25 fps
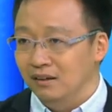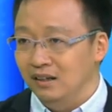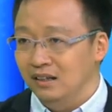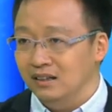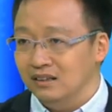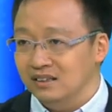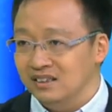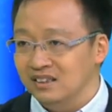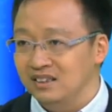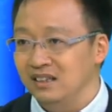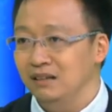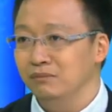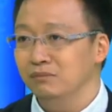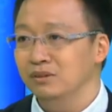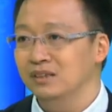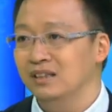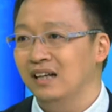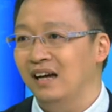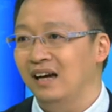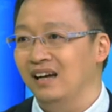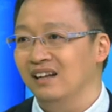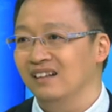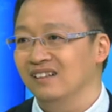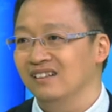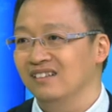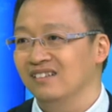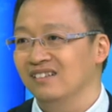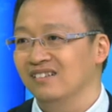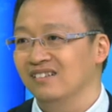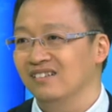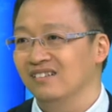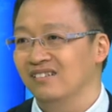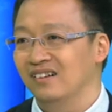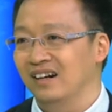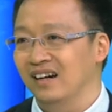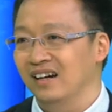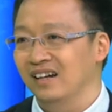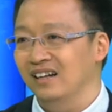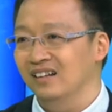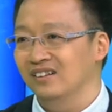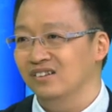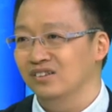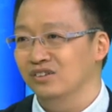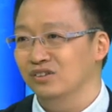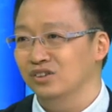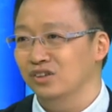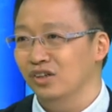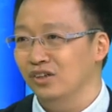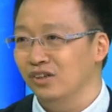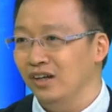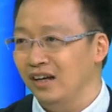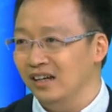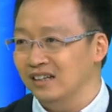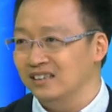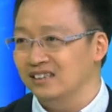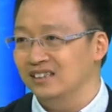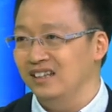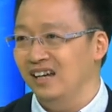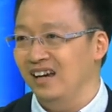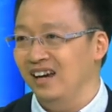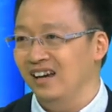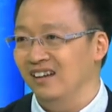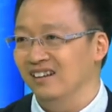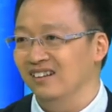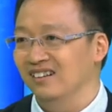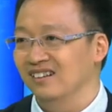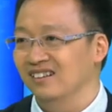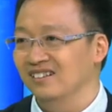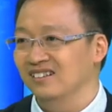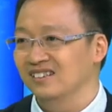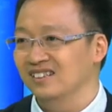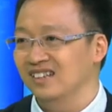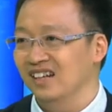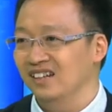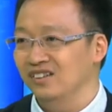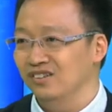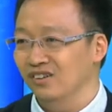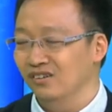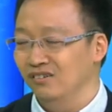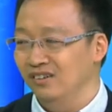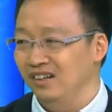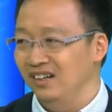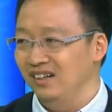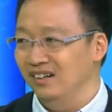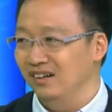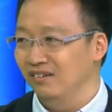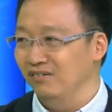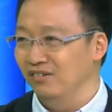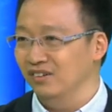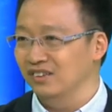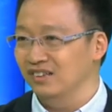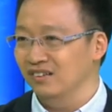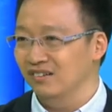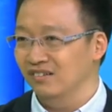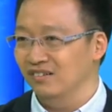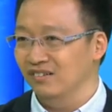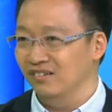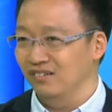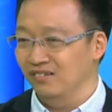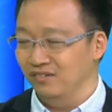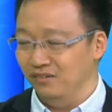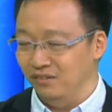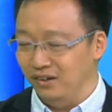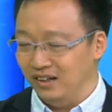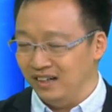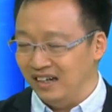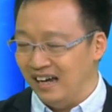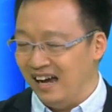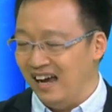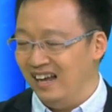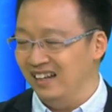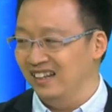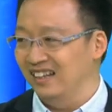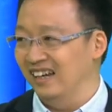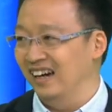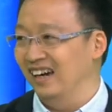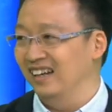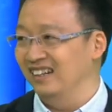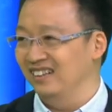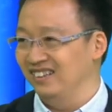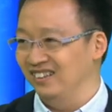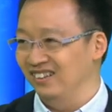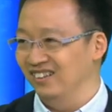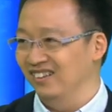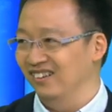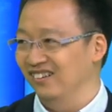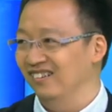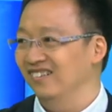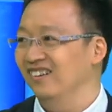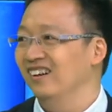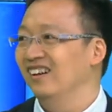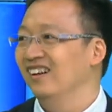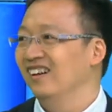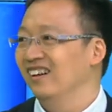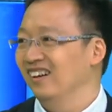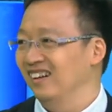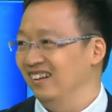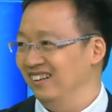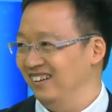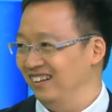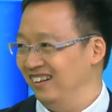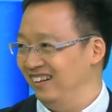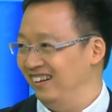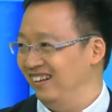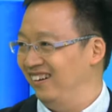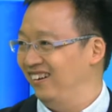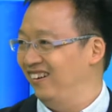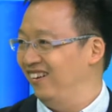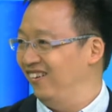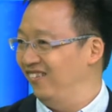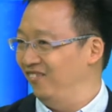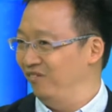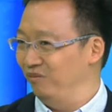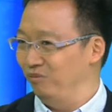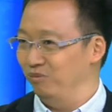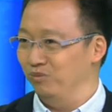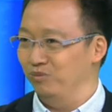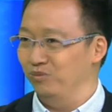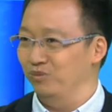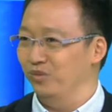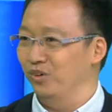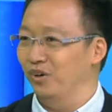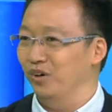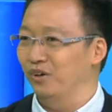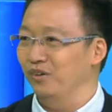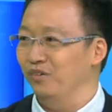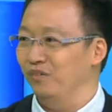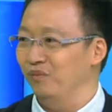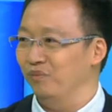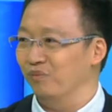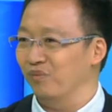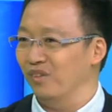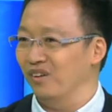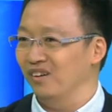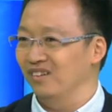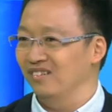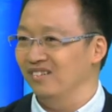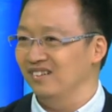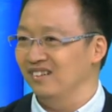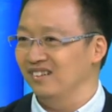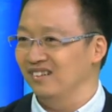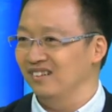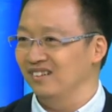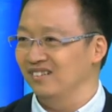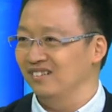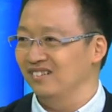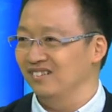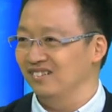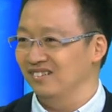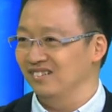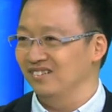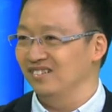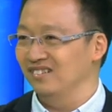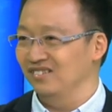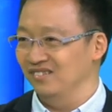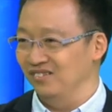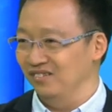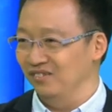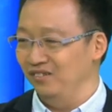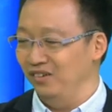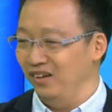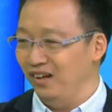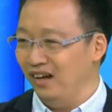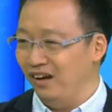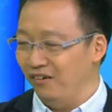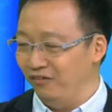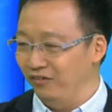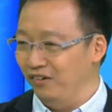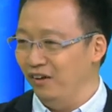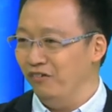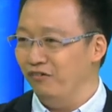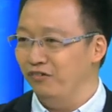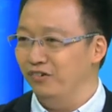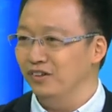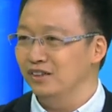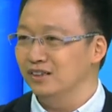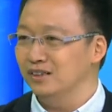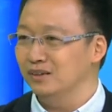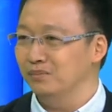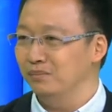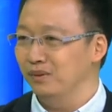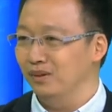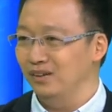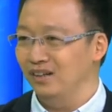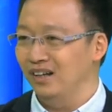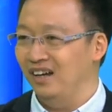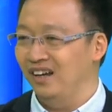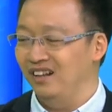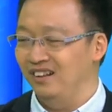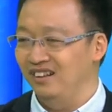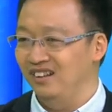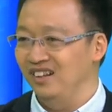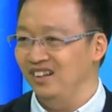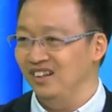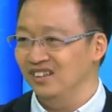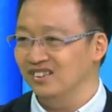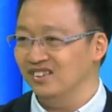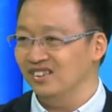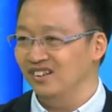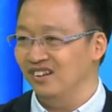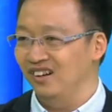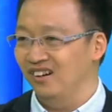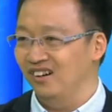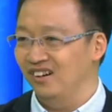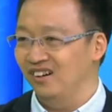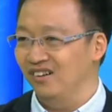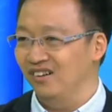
it seems that, right, to a certain extent, central leader would regard that, you know, well, we have difference, but at least